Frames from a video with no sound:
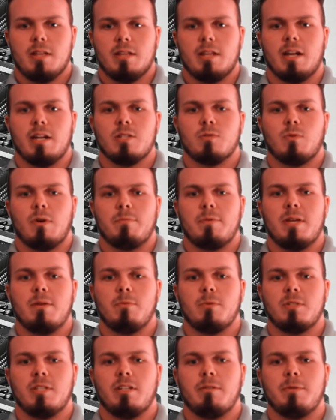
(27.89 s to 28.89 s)
That is why
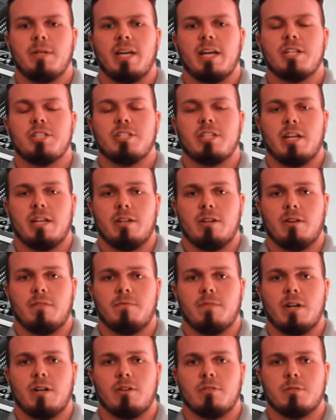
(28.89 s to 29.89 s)
people need to be educated on
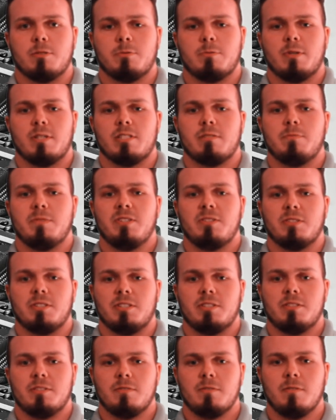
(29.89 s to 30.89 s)
firearms
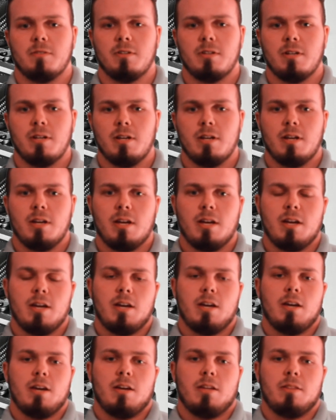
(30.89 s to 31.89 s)
responsibility.
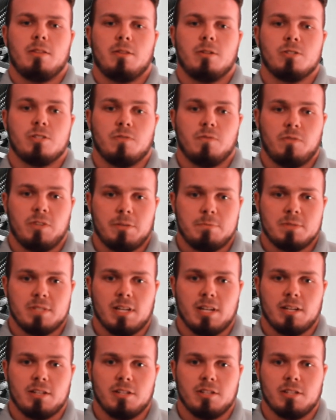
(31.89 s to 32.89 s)
There's a flip
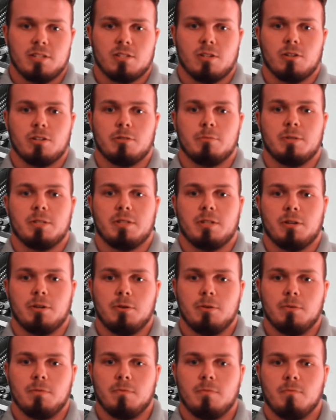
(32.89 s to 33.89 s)
side to this argument,
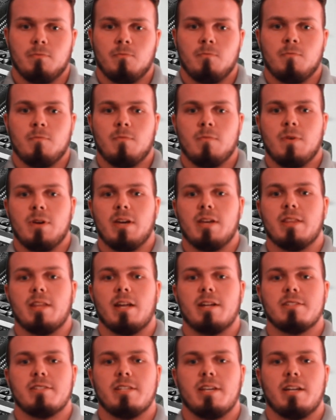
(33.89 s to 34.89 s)
though, and
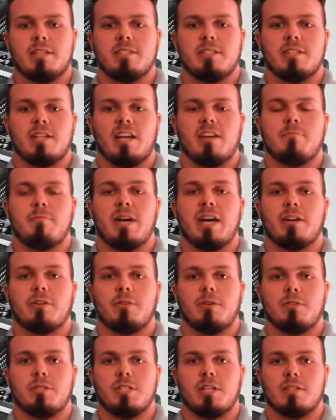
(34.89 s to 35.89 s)
that is the idea to have
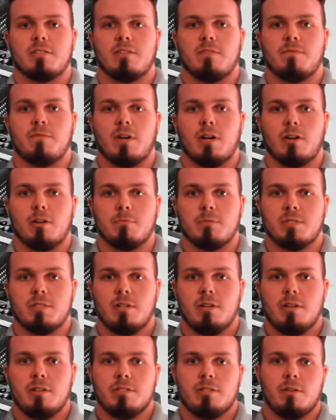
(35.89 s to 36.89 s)
background checks on
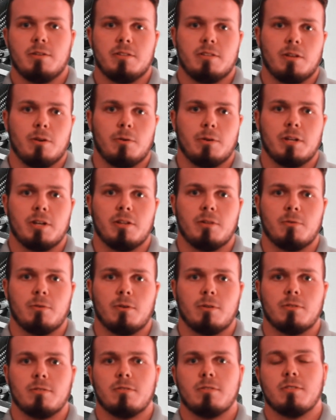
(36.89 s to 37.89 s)
firearms so that they don't
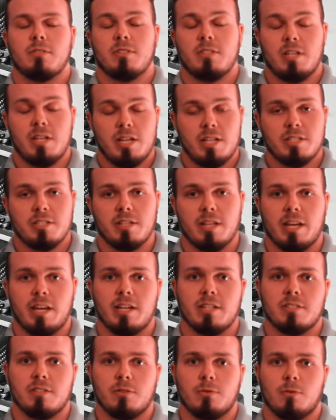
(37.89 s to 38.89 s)
get into the
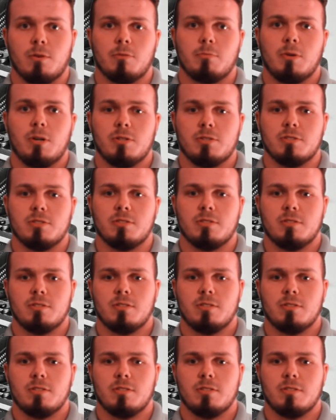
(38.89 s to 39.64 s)
hands of the wrong person.